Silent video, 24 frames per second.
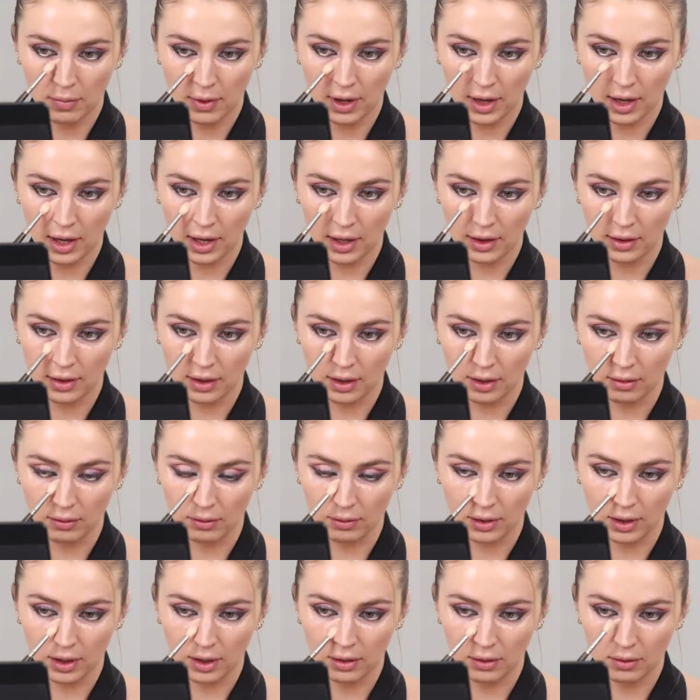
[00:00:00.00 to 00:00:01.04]
pat that
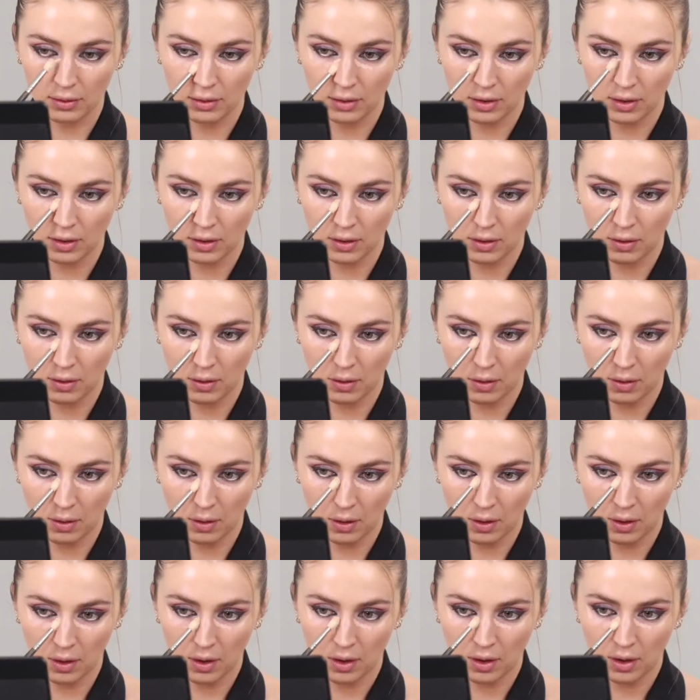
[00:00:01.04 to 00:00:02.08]
around,
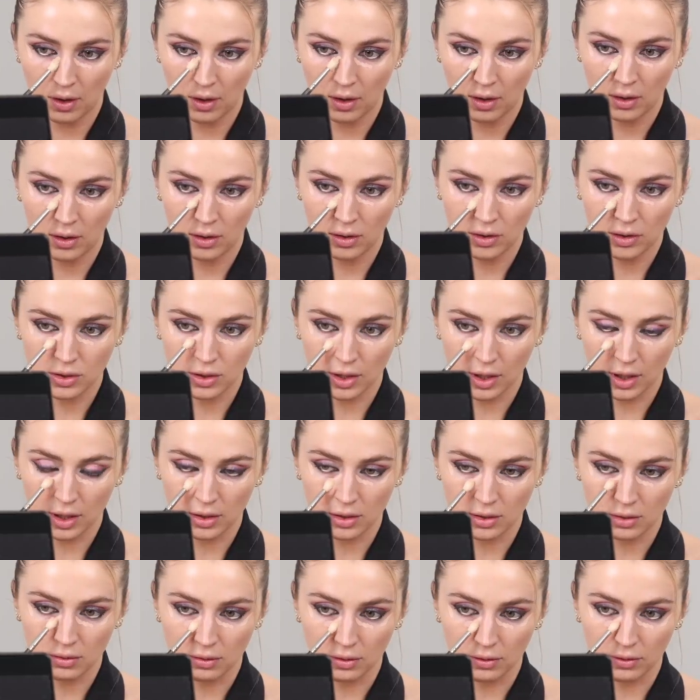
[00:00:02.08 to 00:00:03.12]
trying
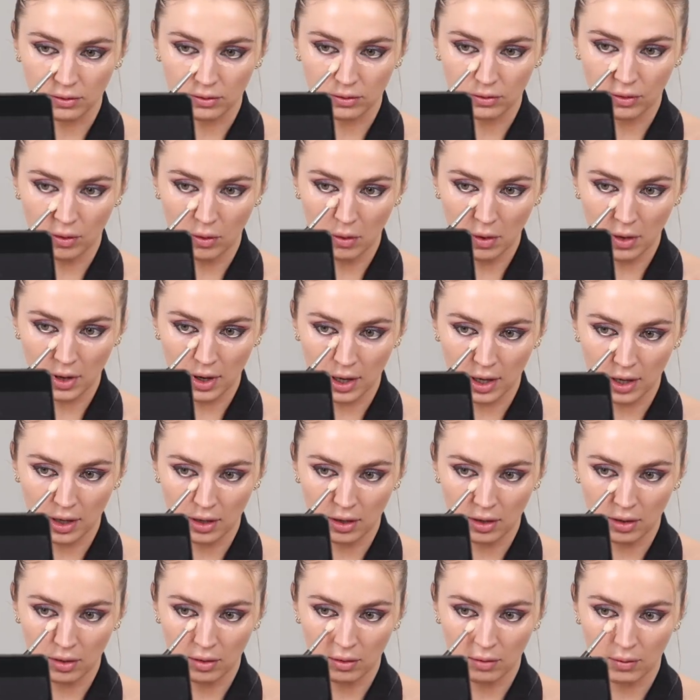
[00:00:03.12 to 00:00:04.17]
to
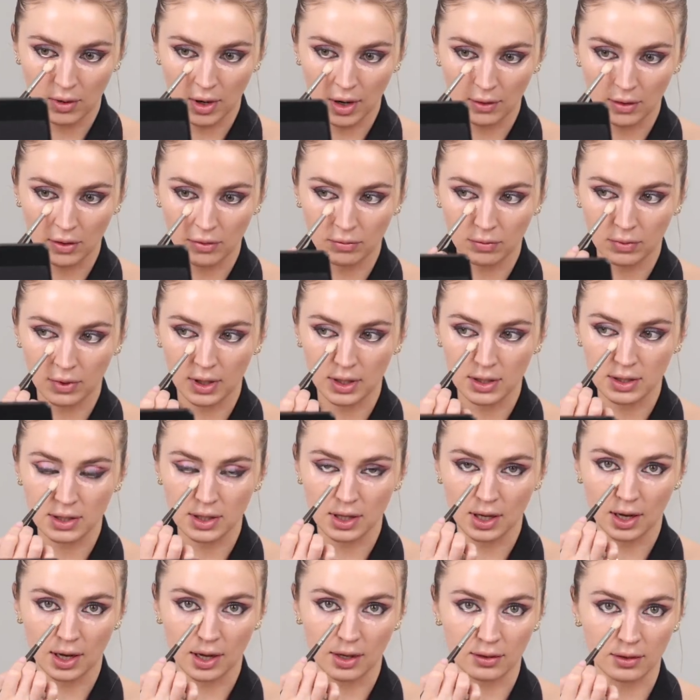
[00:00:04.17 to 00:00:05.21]
avoid where we've placed the
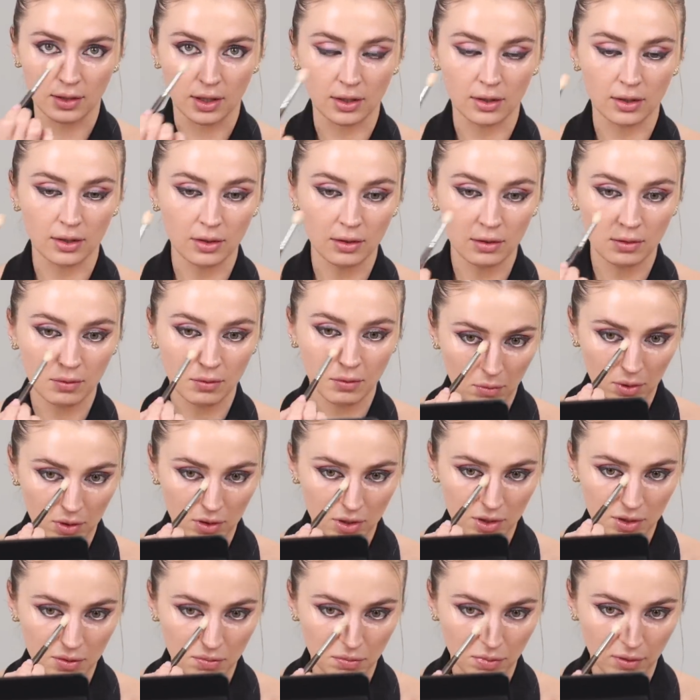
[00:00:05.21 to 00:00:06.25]
eyeliner, but
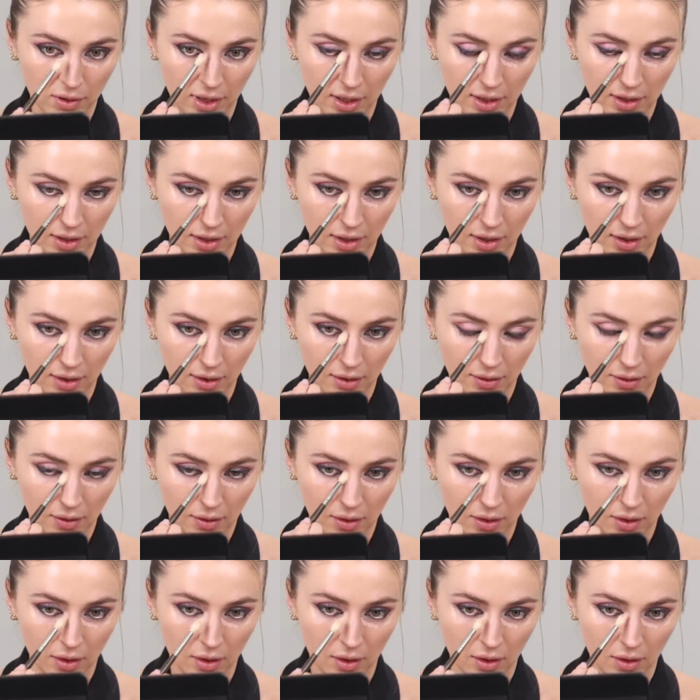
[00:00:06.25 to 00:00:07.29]
just brightening
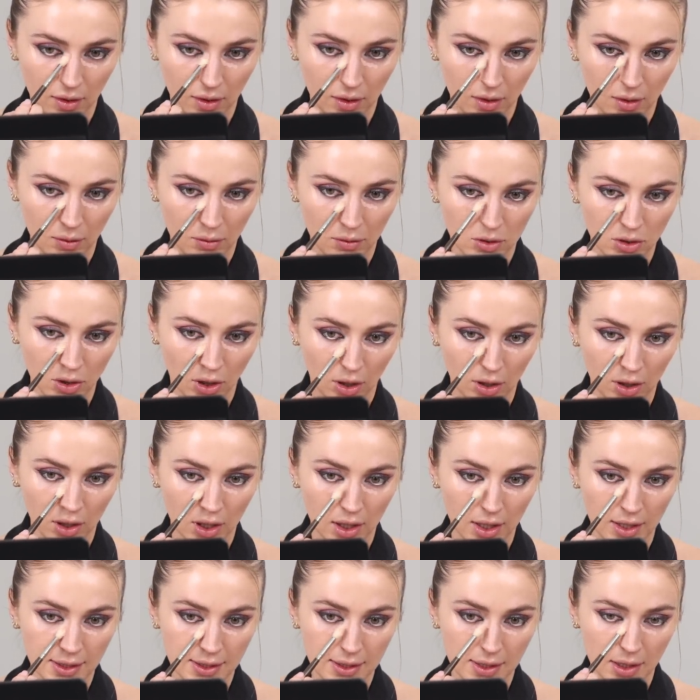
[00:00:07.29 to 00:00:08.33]
the
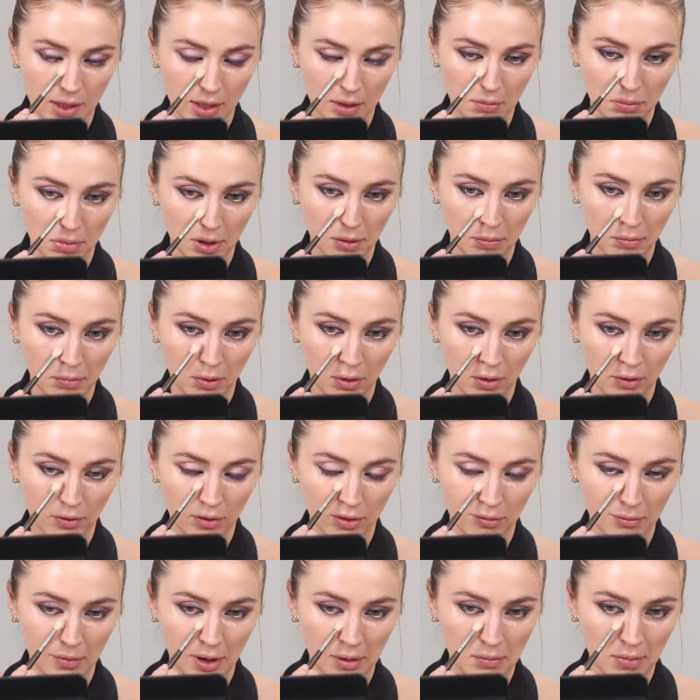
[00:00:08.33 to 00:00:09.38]
darkness and the purple
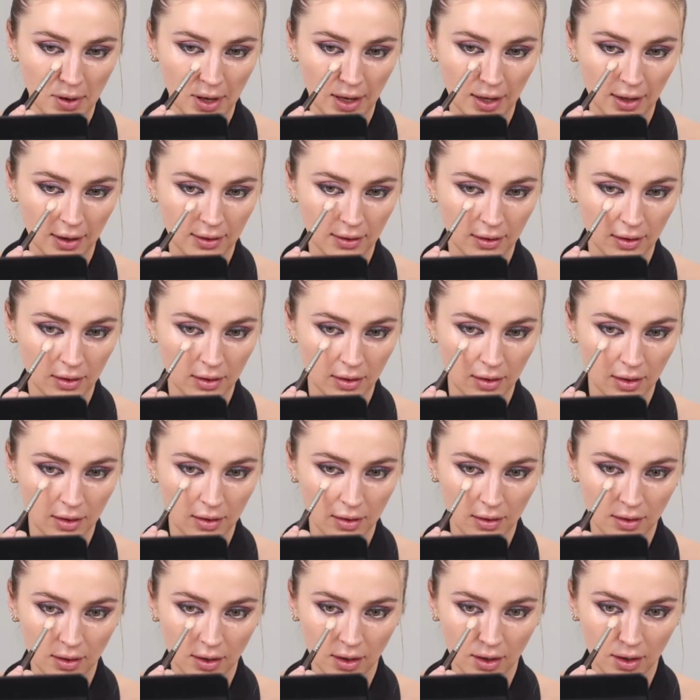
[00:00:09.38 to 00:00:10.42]
from my bags underneath
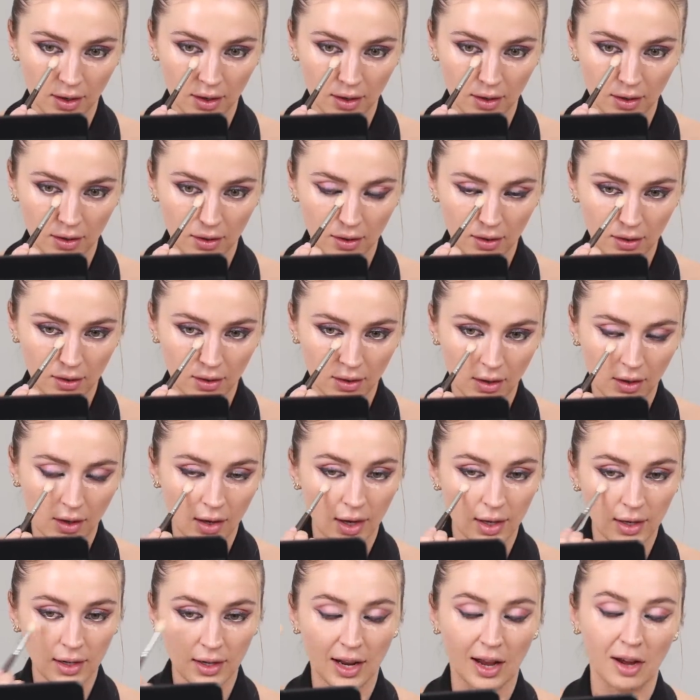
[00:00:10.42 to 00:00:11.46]
the eye.
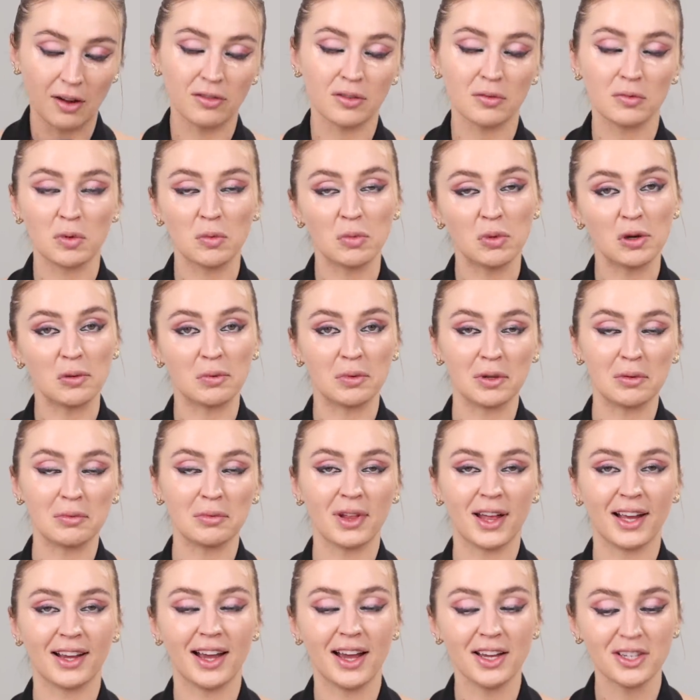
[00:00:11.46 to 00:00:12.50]
And now from the purple and
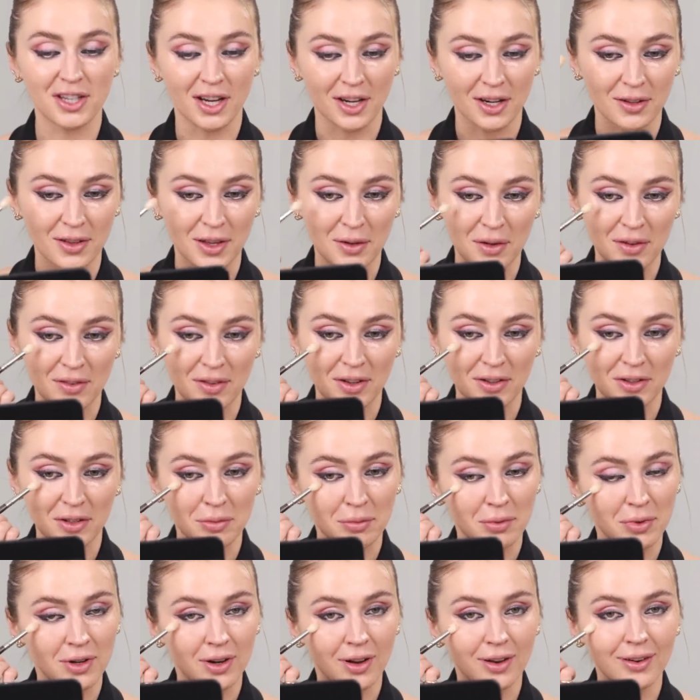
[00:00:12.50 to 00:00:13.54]
black eyeshadow that we've also
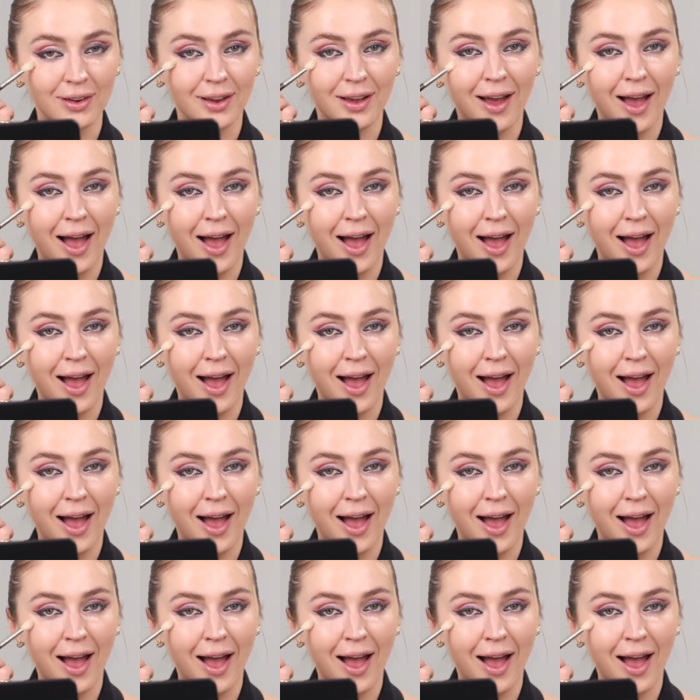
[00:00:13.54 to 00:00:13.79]
put on.